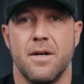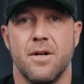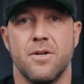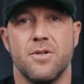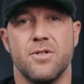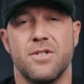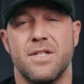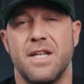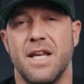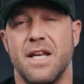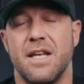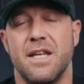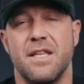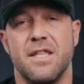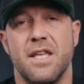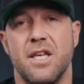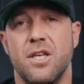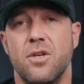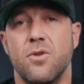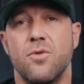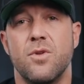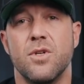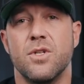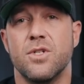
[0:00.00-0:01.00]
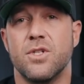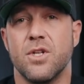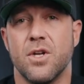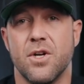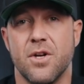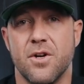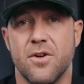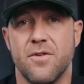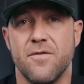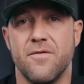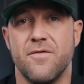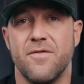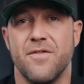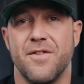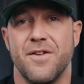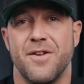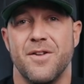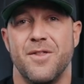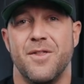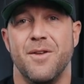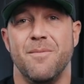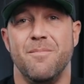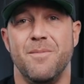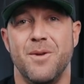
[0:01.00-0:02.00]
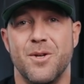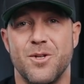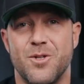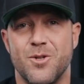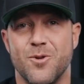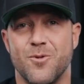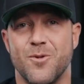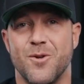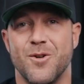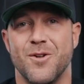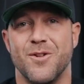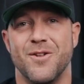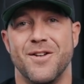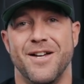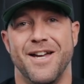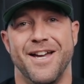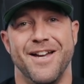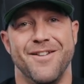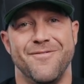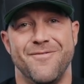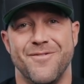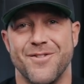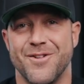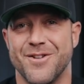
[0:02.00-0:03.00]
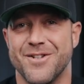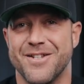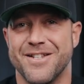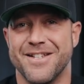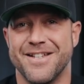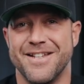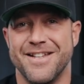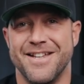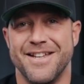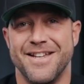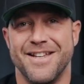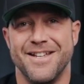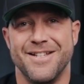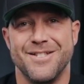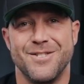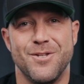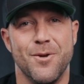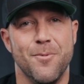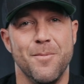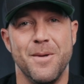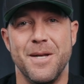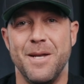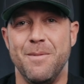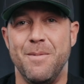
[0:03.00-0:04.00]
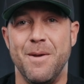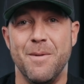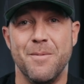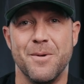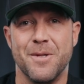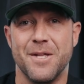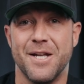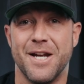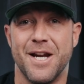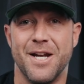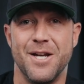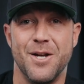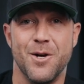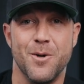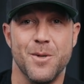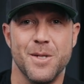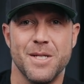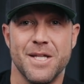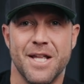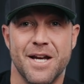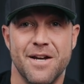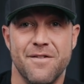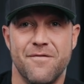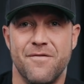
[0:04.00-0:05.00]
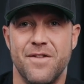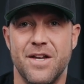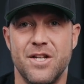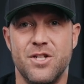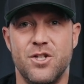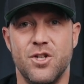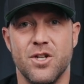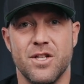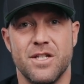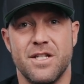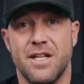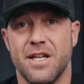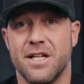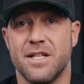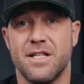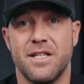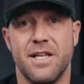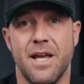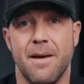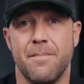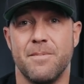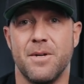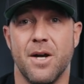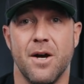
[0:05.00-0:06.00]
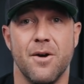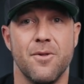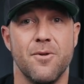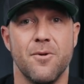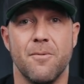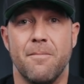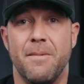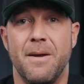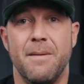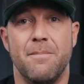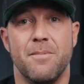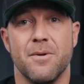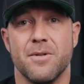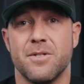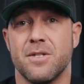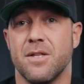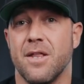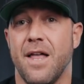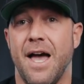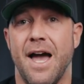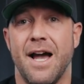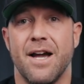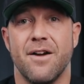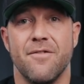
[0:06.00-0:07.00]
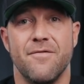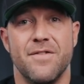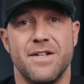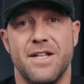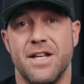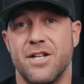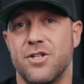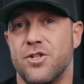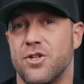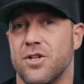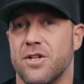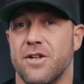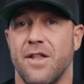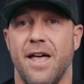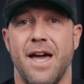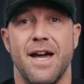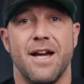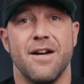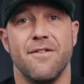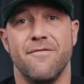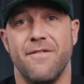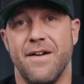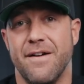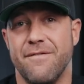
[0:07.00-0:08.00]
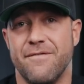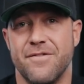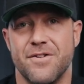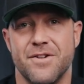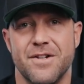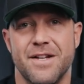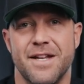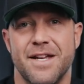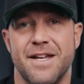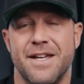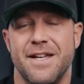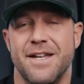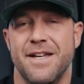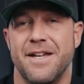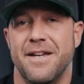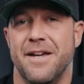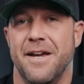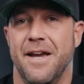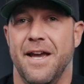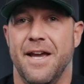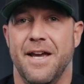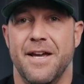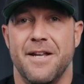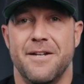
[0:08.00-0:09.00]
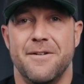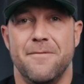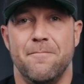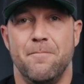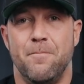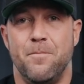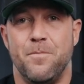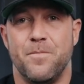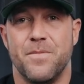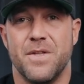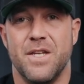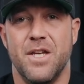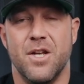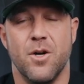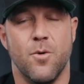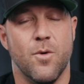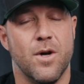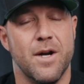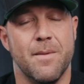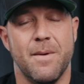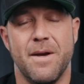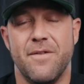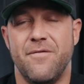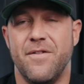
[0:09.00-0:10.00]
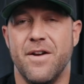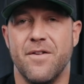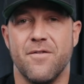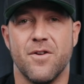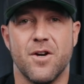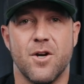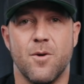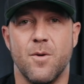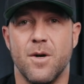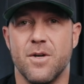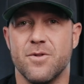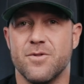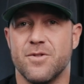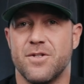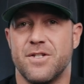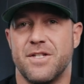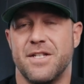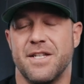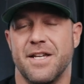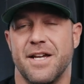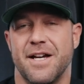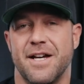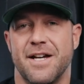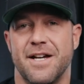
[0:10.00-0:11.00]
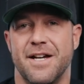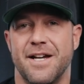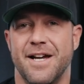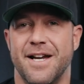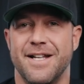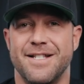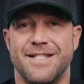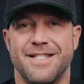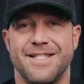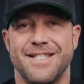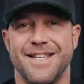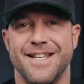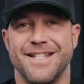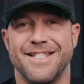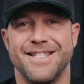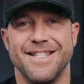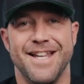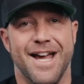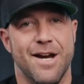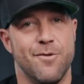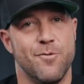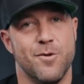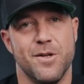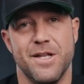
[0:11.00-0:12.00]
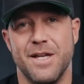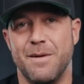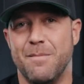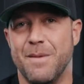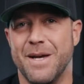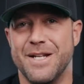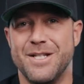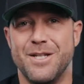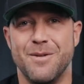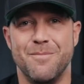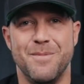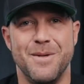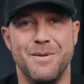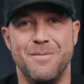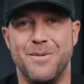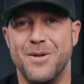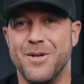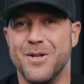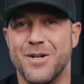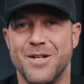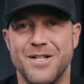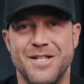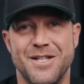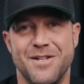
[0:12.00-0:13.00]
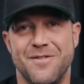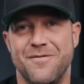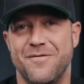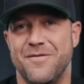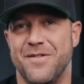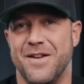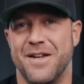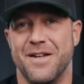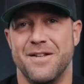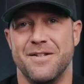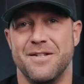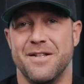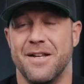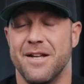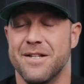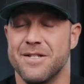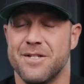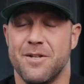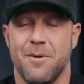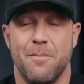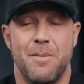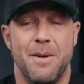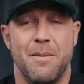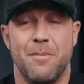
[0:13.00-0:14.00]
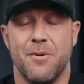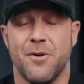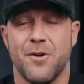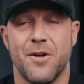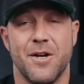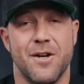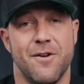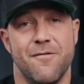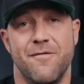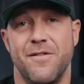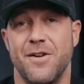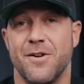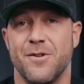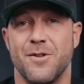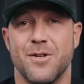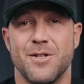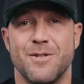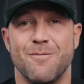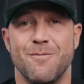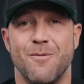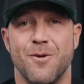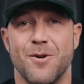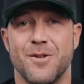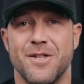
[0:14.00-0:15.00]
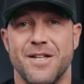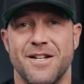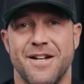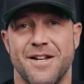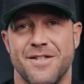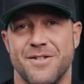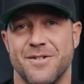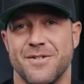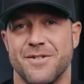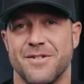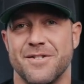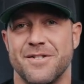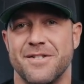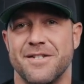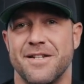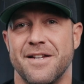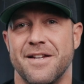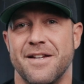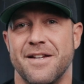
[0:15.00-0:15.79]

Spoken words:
understanding that you deserve the mutual effort. So many people that I know in life, they just accept other people's lack of attention, lack of effort. And, you know, one of my favorite quotes, it's not really meant to be punitive, and some people are going to feel this more than others.